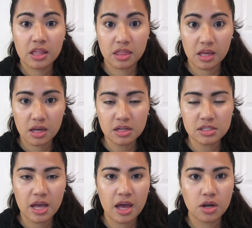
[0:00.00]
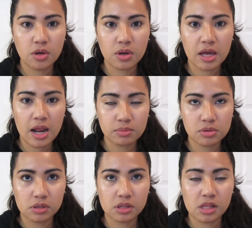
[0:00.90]
teeth and you can
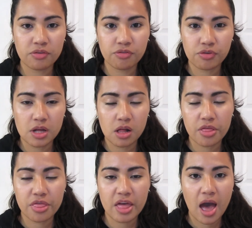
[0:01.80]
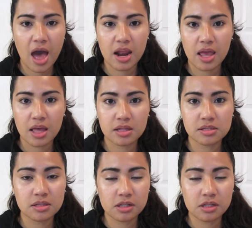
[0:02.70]
absolutely feel that it's,